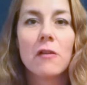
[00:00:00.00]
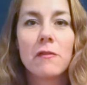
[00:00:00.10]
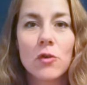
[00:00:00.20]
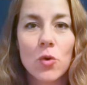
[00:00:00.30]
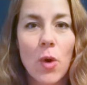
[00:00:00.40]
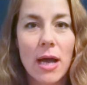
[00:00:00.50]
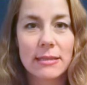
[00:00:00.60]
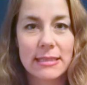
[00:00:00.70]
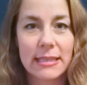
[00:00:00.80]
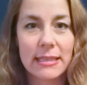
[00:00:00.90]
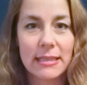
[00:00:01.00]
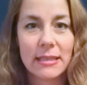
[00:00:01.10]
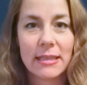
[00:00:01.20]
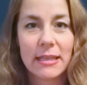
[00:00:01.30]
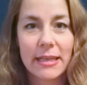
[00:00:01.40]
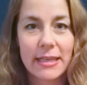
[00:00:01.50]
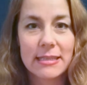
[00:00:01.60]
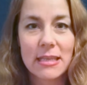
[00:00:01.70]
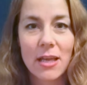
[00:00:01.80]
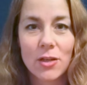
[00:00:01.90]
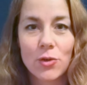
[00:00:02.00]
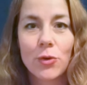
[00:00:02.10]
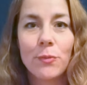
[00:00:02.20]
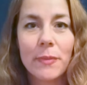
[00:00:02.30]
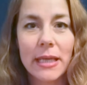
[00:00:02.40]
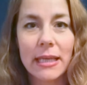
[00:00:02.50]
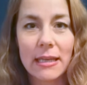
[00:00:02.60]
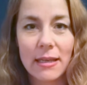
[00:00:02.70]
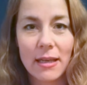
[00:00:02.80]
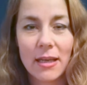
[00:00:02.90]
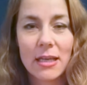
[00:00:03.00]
Vouloir dire is to mean.